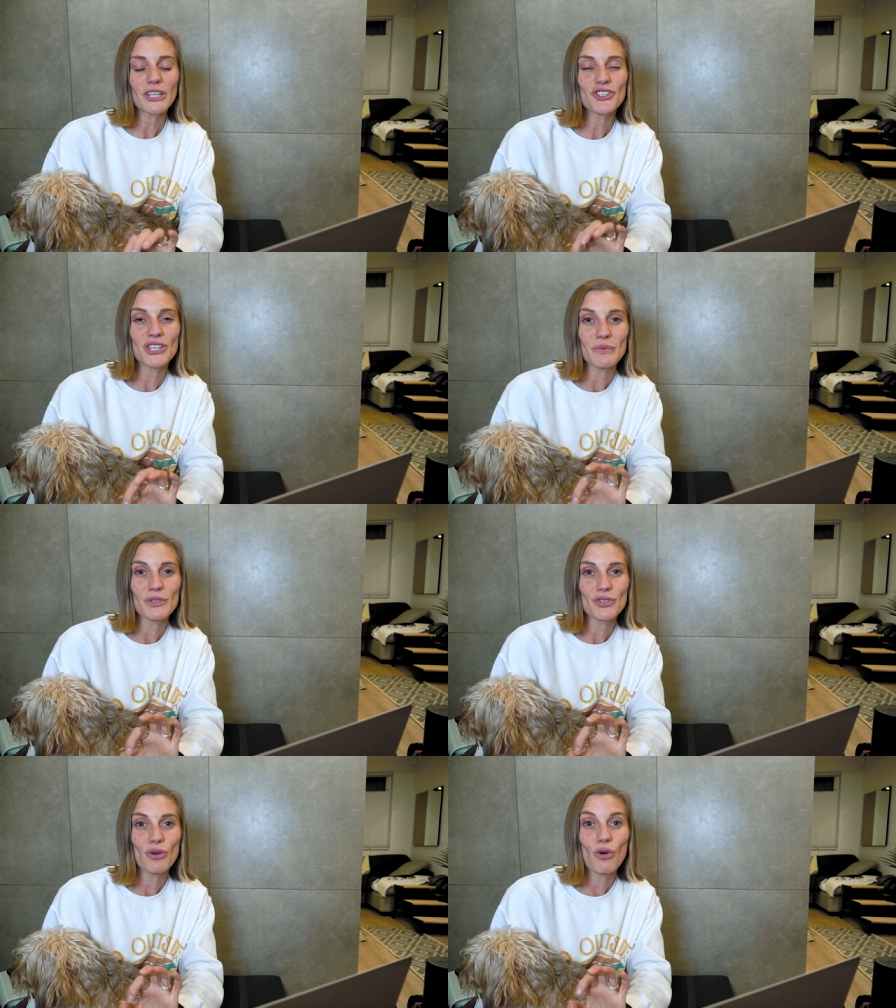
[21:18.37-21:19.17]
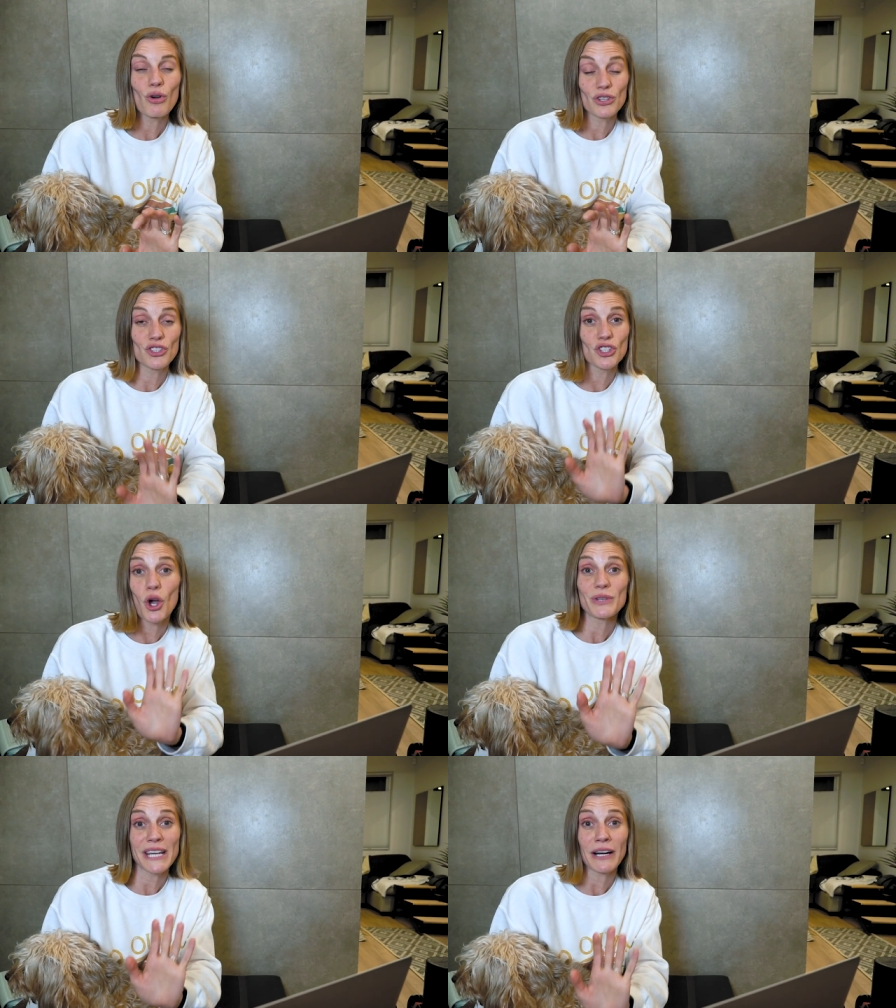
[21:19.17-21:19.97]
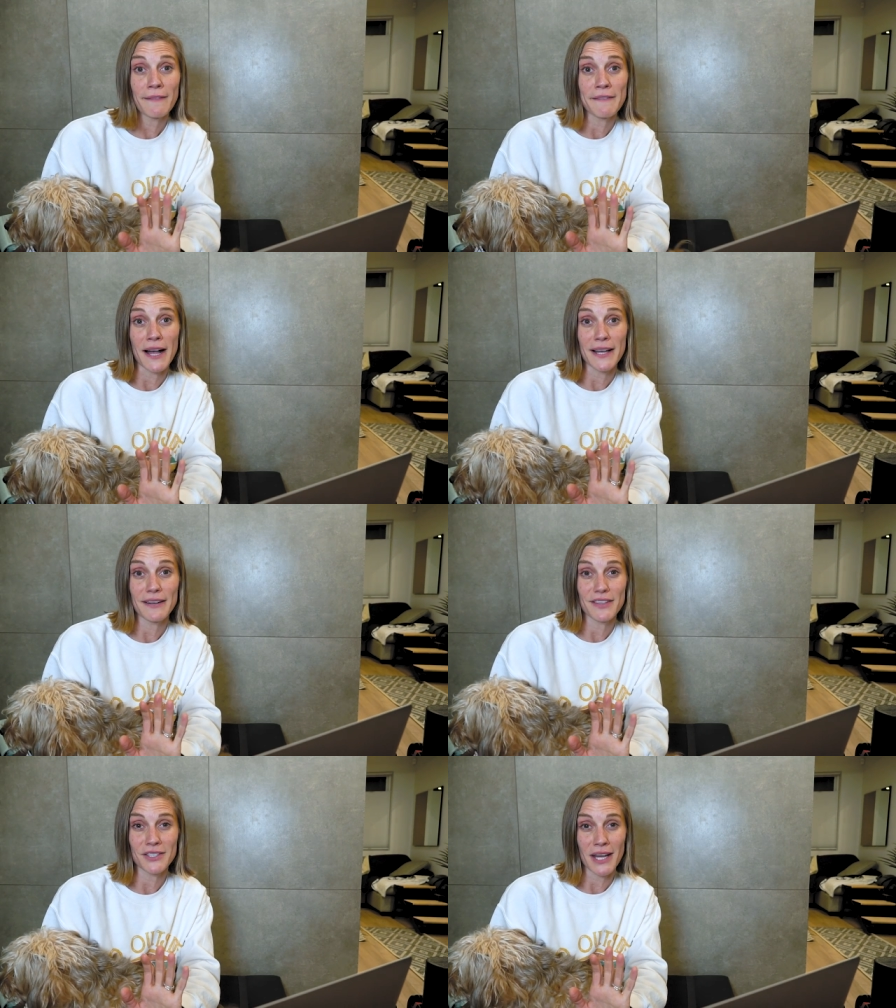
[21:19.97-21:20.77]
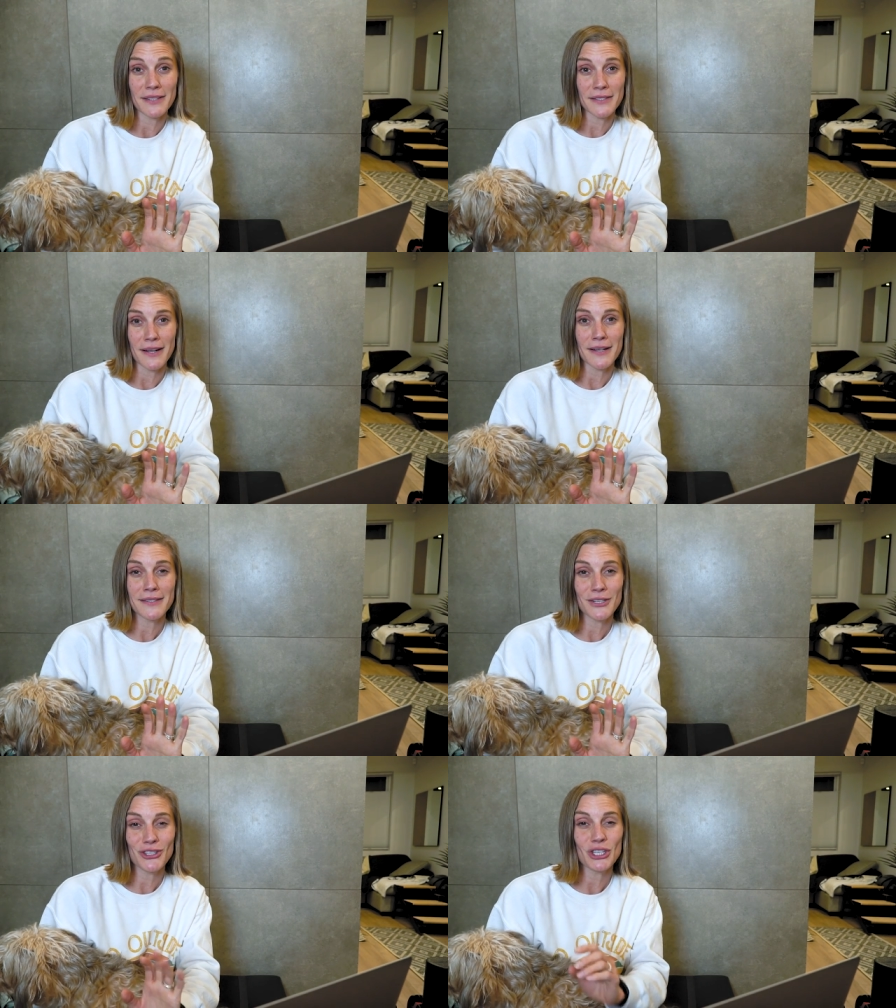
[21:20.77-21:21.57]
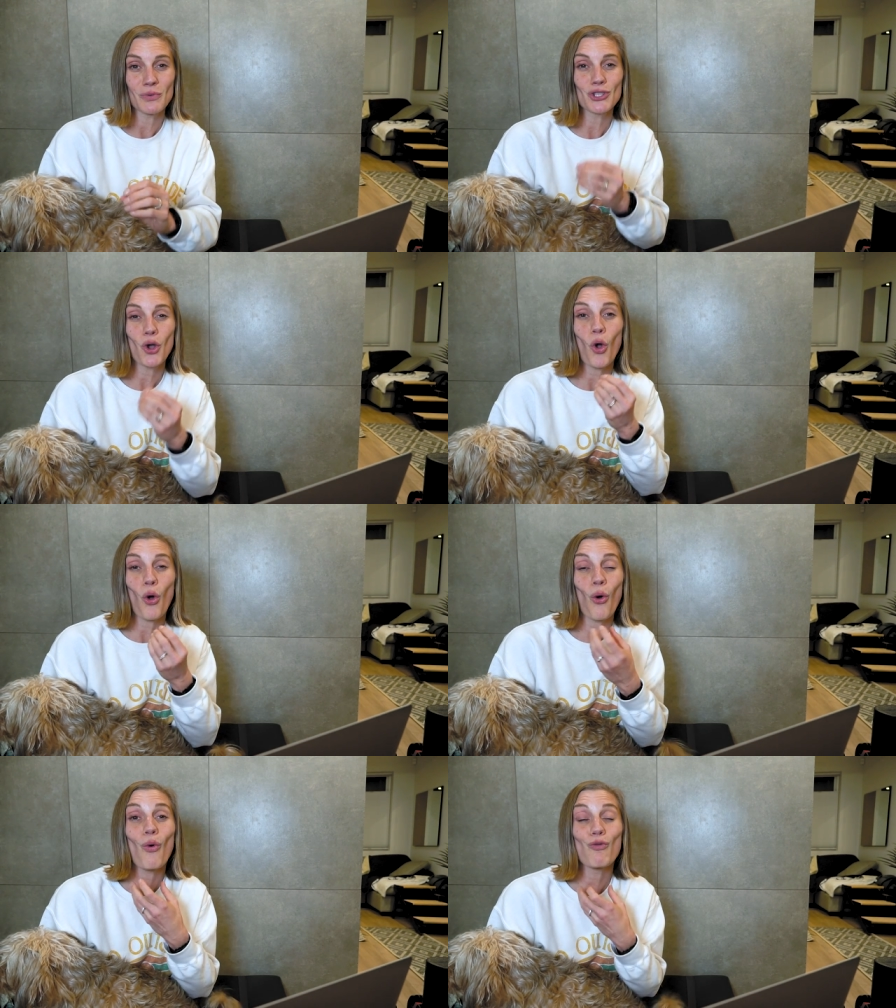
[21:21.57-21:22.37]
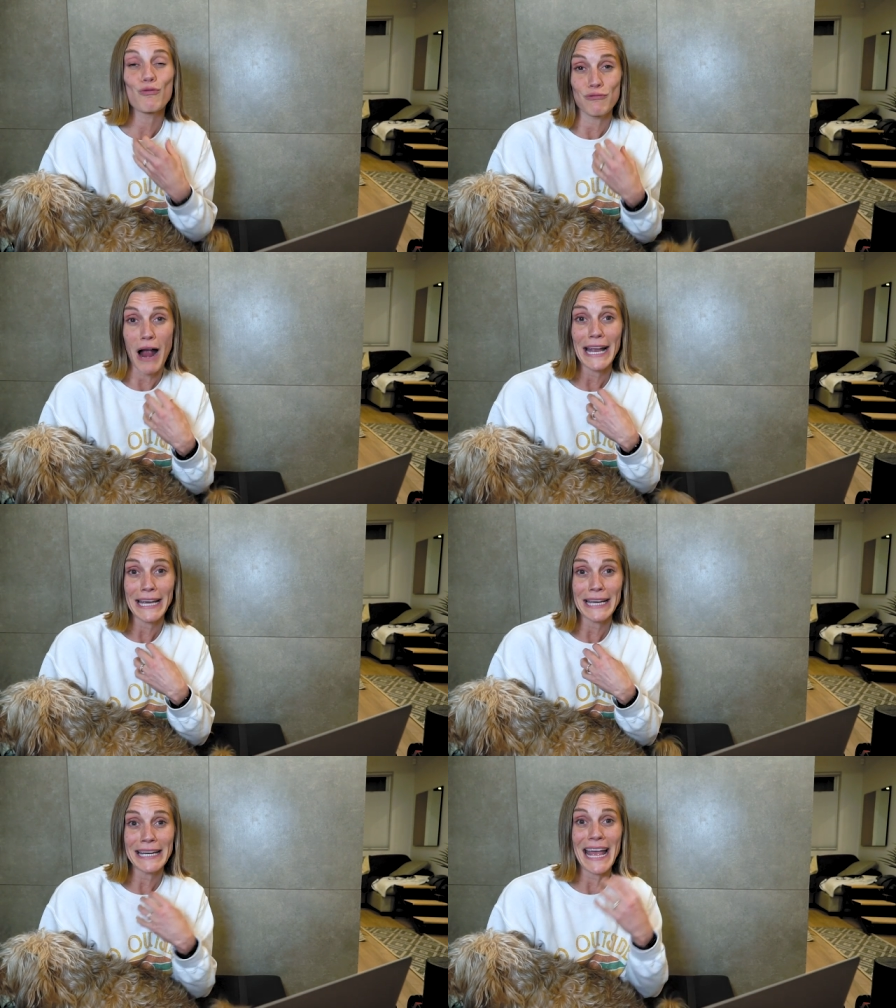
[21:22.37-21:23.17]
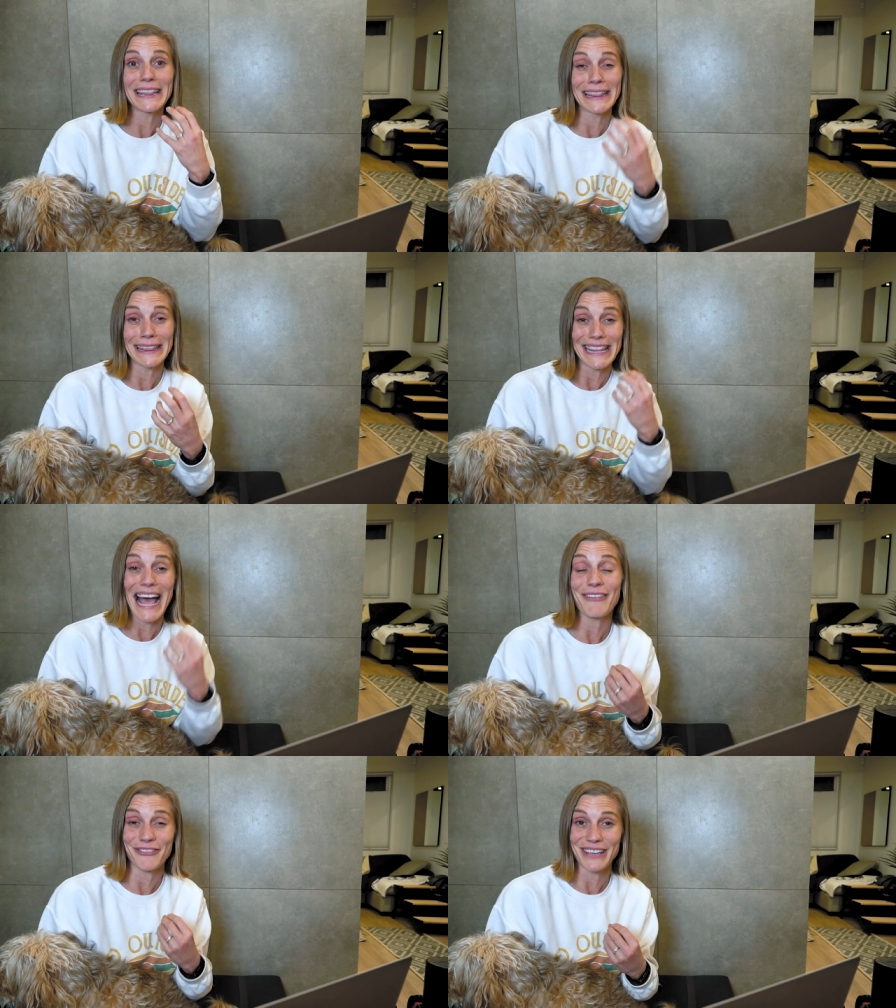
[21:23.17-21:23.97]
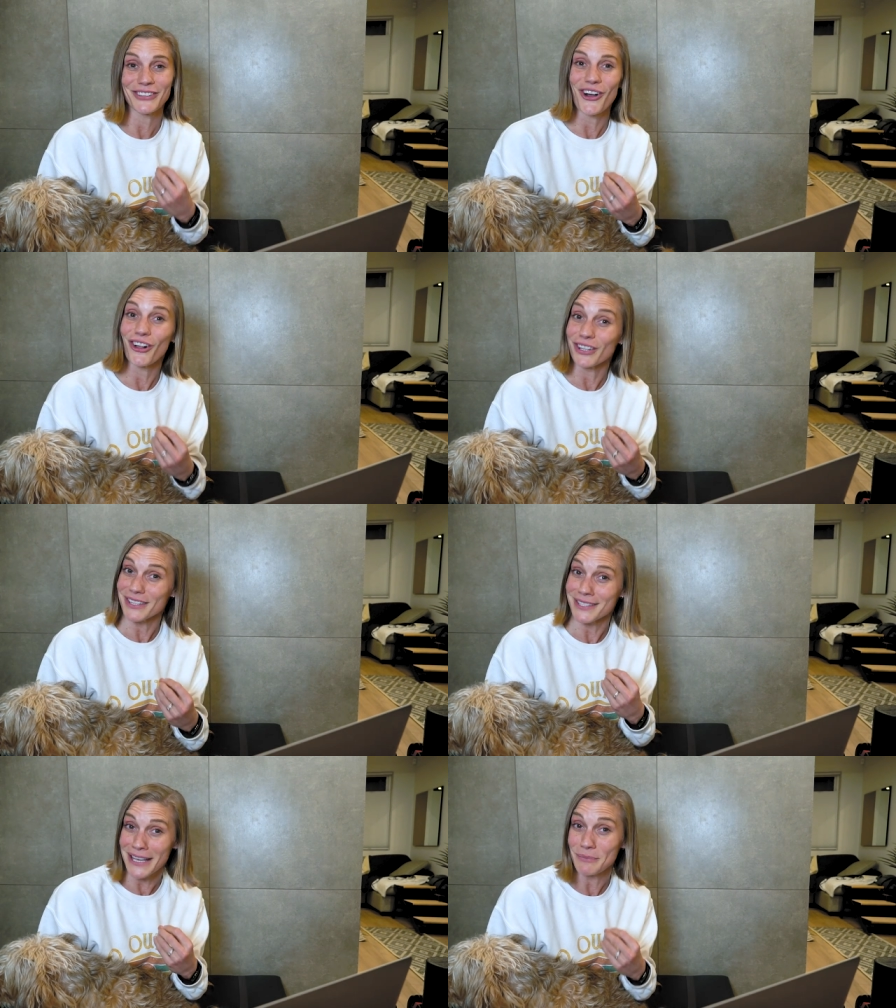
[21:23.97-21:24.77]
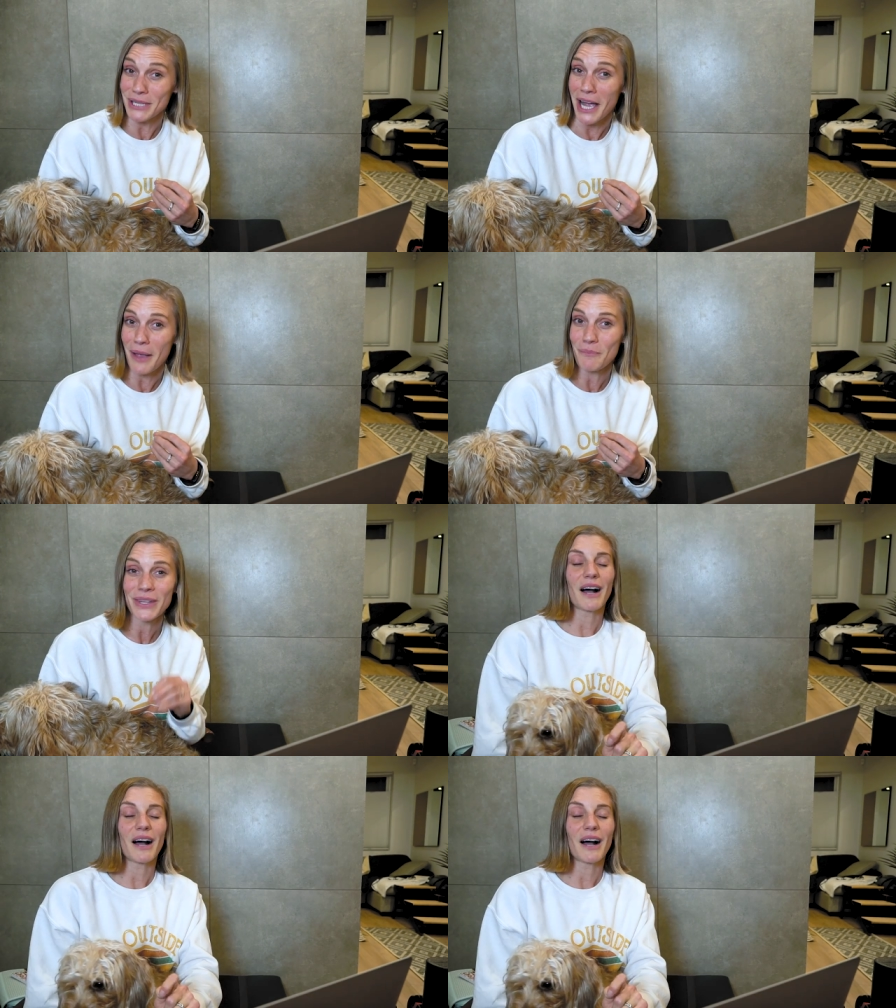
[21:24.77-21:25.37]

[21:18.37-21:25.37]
She was so terrified of the chainsaws that she was crying and laughing all at the same time.